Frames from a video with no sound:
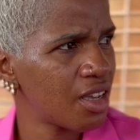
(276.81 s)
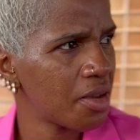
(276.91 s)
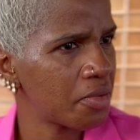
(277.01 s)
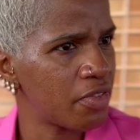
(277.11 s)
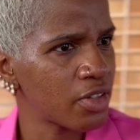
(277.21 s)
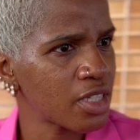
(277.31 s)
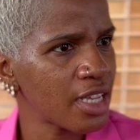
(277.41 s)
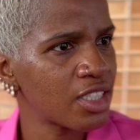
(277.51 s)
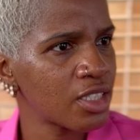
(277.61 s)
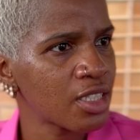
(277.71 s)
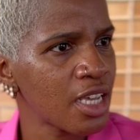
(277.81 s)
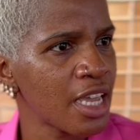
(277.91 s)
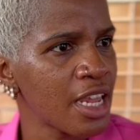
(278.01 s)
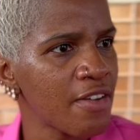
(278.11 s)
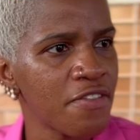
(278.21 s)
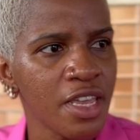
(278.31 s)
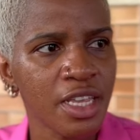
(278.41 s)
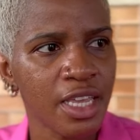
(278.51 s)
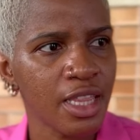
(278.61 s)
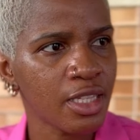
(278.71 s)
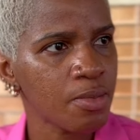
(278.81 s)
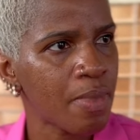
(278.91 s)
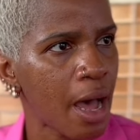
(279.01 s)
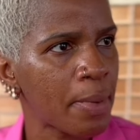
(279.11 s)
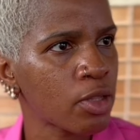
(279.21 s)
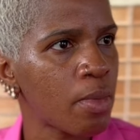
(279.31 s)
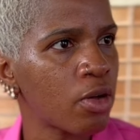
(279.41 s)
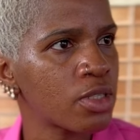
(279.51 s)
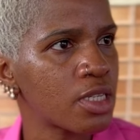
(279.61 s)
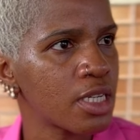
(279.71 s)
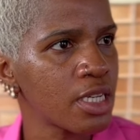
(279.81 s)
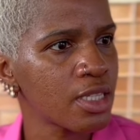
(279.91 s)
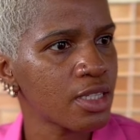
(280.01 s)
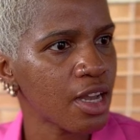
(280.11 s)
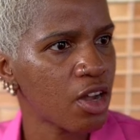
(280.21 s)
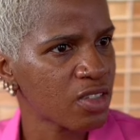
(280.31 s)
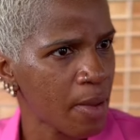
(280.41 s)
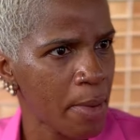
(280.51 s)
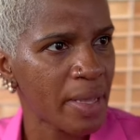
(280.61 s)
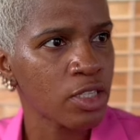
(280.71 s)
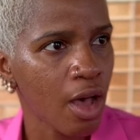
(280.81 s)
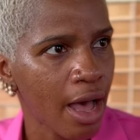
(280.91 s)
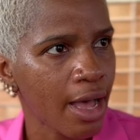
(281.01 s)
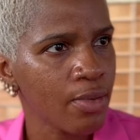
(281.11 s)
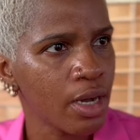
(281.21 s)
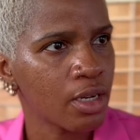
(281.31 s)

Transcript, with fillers: You said you wanted to come to this bar for a few drinks. Now you're only gonna drink water?